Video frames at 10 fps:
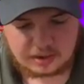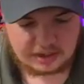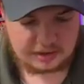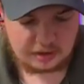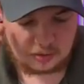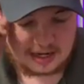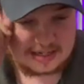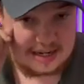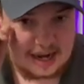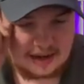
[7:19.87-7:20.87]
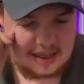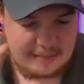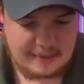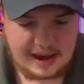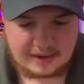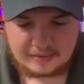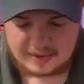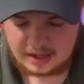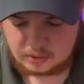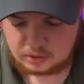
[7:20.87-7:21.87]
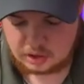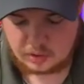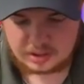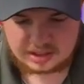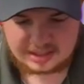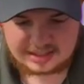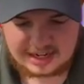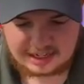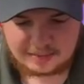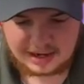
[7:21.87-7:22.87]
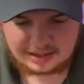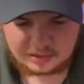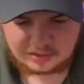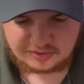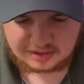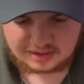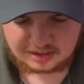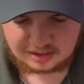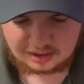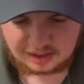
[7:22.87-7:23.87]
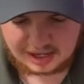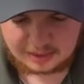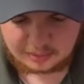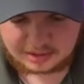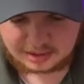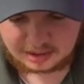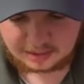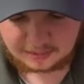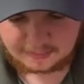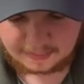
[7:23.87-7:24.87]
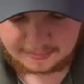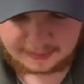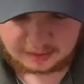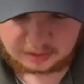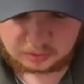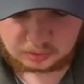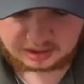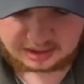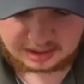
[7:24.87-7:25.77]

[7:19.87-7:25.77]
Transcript: nothing crazy out of that pack. We'll go into this next pack. This one feels a little light. What's in here? What's